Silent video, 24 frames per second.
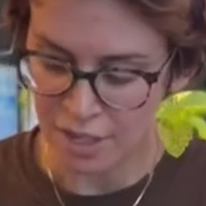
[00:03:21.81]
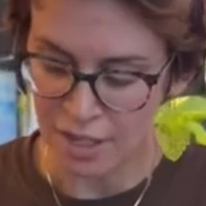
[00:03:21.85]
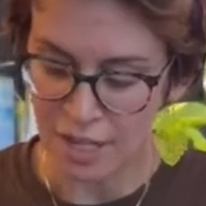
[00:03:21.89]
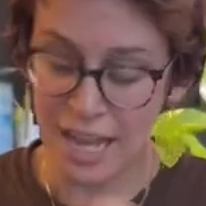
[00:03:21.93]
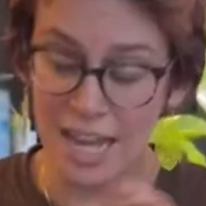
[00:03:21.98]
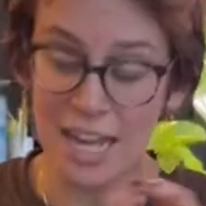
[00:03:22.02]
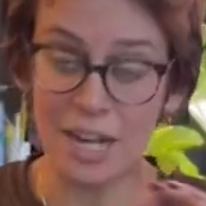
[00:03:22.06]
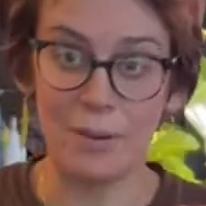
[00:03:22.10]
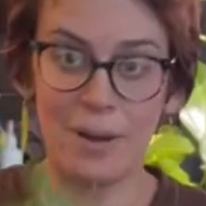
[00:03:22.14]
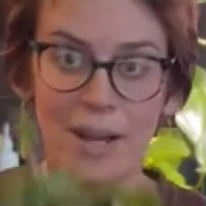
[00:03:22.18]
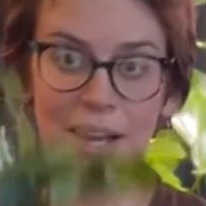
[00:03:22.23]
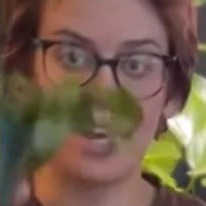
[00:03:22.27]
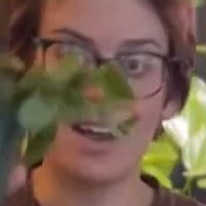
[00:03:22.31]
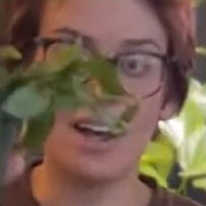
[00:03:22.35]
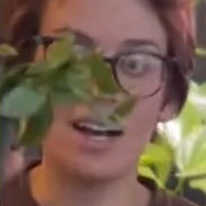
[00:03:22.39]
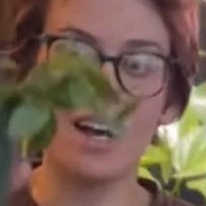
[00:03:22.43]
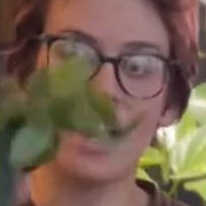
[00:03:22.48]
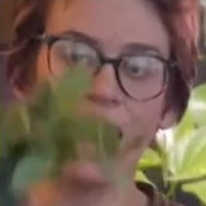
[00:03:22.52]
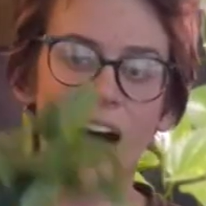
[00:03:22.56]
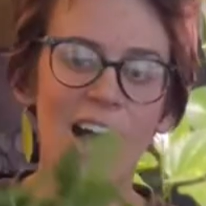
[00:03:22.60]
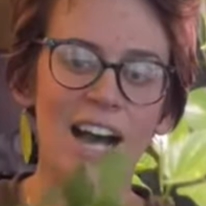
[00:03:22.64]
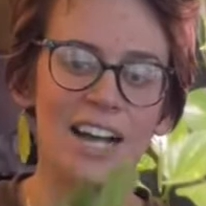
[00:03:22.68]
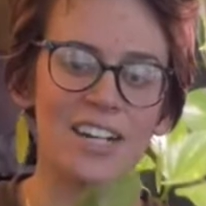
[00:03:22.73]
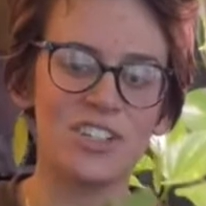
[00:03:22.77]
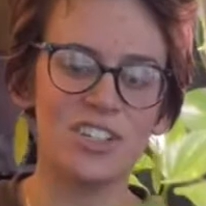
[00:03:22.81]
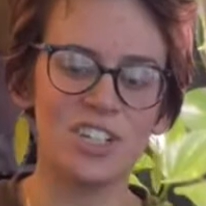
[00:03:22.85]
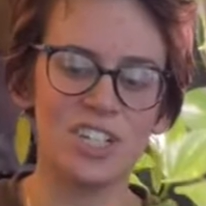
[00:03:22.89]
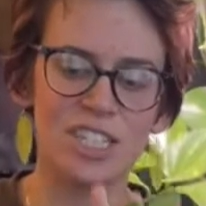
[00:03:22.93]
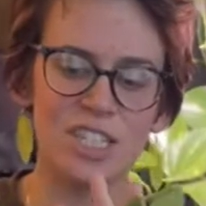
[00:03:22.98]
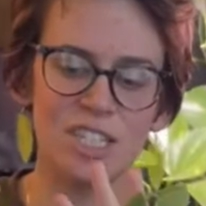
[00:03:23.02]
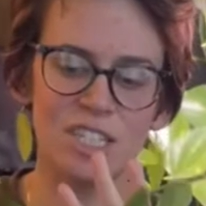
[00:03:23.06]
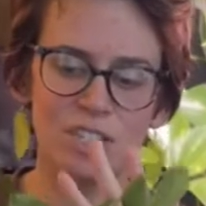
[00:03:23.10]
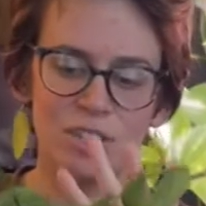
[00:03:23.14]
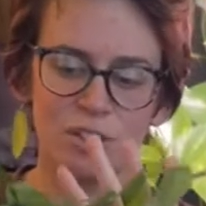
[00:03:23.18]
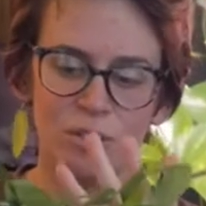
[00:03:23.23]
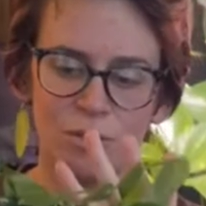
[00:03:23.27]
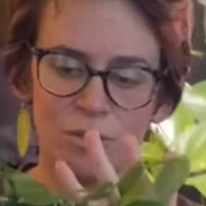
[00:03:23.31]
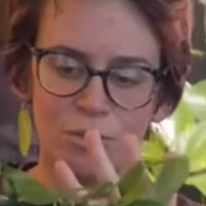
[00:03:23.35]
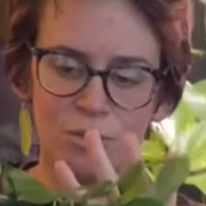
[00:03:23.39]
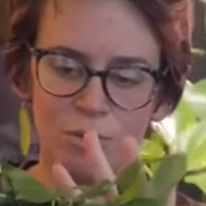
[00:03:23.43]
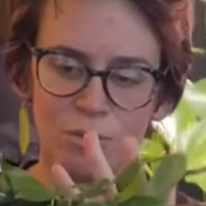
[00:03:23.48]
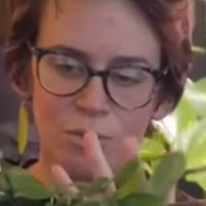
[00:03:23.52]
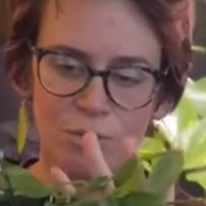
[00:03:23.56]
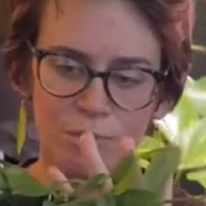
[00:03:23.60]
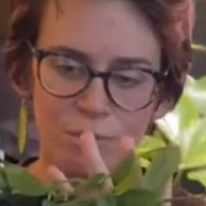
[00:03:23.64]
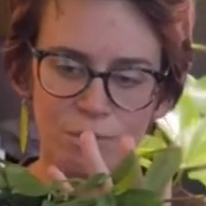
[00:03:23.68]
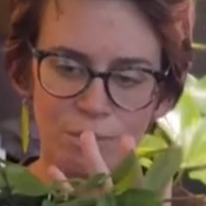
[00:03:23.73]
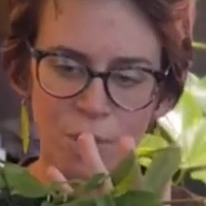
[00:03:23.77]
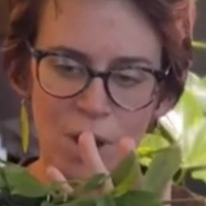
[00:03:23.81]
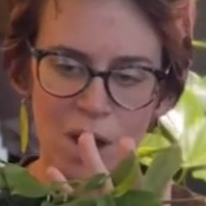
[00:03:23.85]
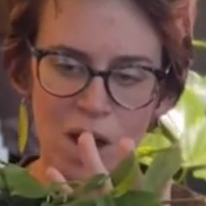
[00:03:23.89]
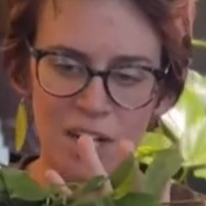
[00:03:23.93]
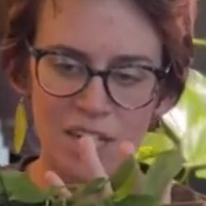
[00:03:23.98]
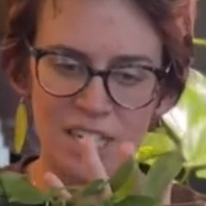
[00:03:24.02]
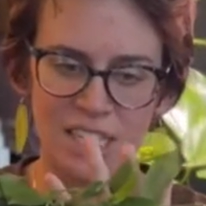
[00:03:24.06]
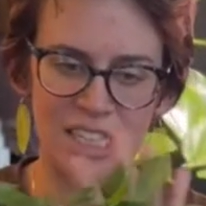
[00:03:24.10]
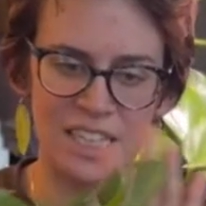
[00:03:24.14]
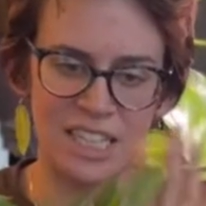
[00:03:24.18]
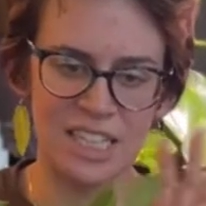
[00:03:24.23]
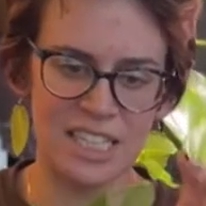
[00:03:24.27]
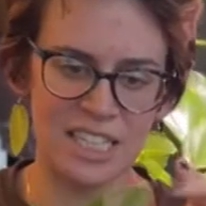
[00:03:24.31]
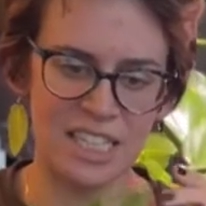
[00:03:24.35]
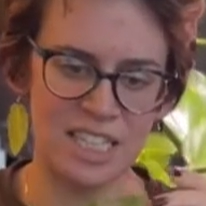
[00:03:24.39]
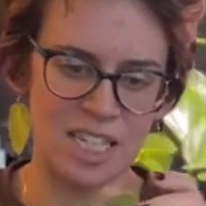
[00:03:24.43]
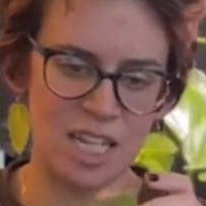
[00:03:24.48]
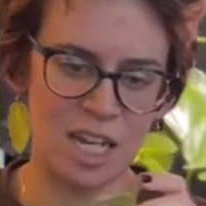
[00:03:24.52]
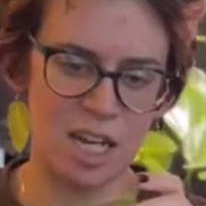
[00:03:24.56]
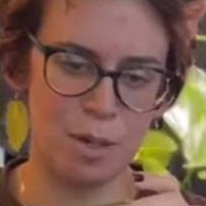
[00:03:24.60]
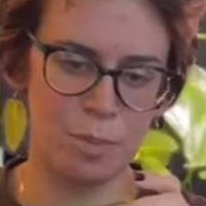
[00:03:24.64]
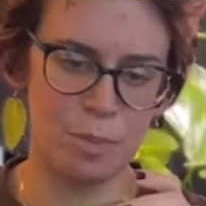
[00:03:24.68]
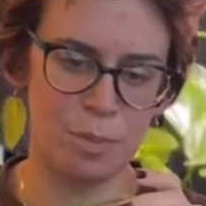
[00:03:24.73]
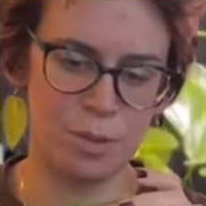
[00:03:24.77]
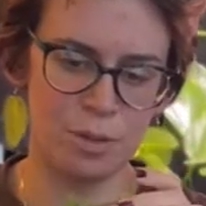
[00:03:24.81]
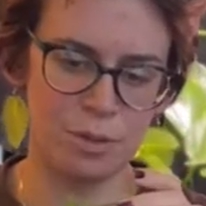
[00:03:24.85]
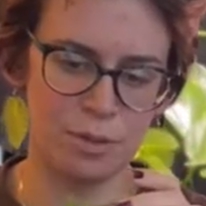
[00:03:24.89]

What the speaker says: Anyway, I just potted this up